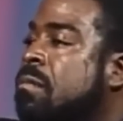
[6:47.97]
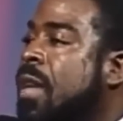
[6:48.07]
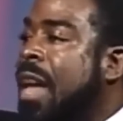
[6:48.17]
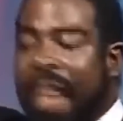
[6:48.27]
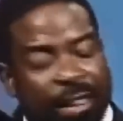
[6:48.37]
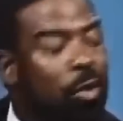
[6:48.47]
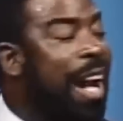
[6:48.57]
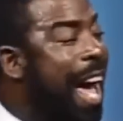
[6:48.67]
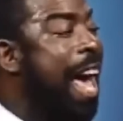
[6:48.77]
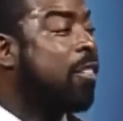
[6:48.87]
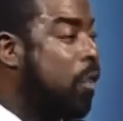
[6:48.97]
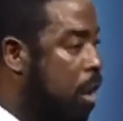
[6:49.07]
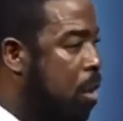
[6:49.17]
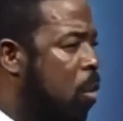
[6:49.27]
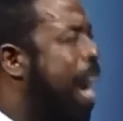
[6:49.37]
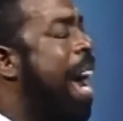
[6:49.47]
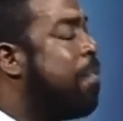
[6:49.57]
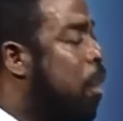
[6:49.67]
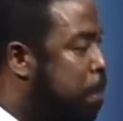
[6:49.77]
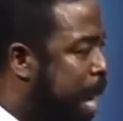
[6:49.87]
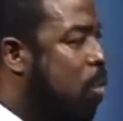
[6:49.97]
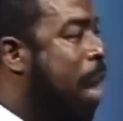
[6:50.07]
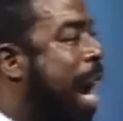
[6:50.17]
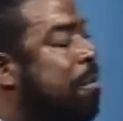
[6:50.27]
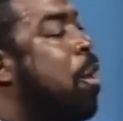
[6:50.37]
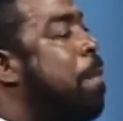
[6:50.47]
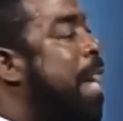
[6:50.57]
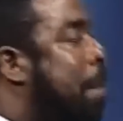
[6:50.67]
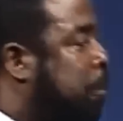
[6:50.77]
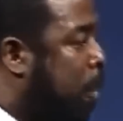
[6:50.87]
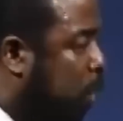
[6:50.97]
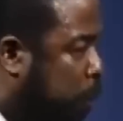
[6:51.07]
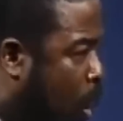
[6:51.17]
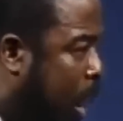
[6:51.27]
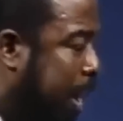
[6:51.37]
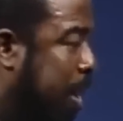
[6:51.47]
And that's what I ask you. Where have you been? Where have you been up to this point?